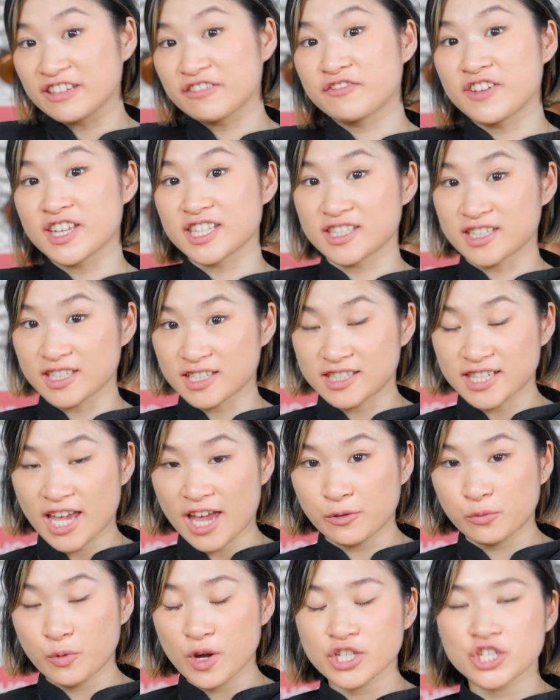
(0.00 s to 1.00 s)
fits the
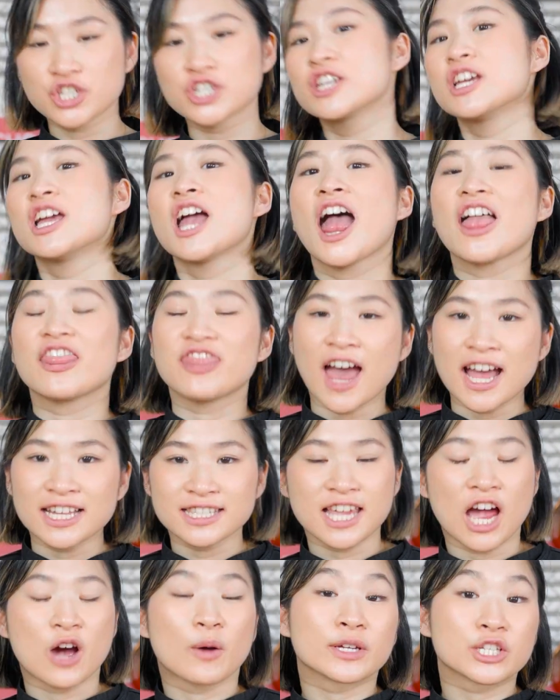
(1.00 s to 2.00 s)
sandwich?
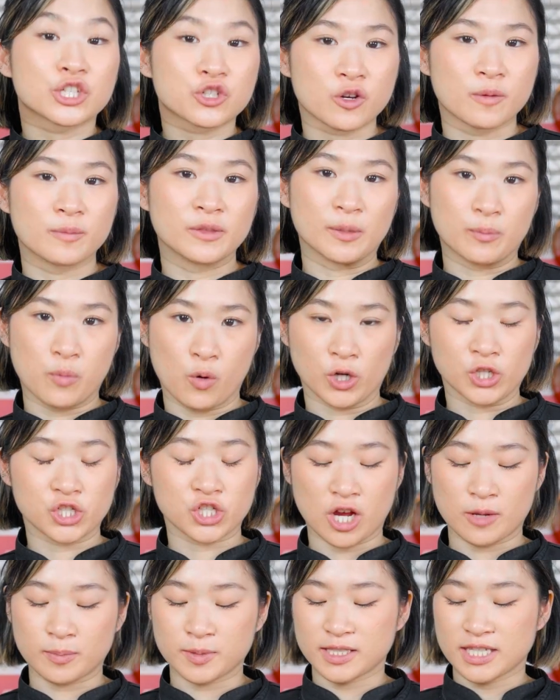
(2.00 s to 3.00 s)
That's how I trimmed the pork
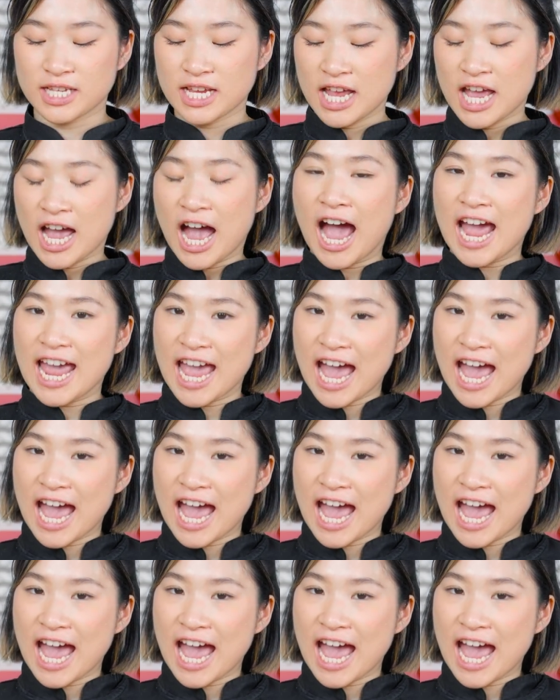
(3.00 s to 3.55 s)
chops. I